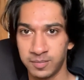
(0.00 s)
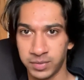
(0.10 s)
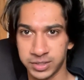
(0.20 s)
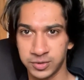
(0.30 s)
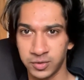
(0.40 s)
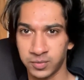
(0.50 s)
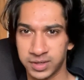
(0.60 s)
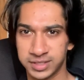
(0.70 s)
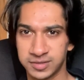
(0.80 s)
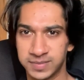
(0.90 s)
But you don't
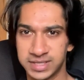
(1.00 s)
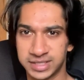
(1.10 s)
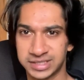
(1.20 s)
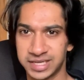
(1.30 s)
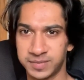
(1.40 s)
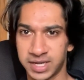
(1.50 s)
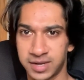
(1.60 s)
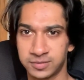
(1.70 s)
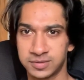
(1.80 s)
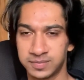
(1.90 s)
want it to be in the same
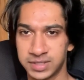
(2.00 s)
account,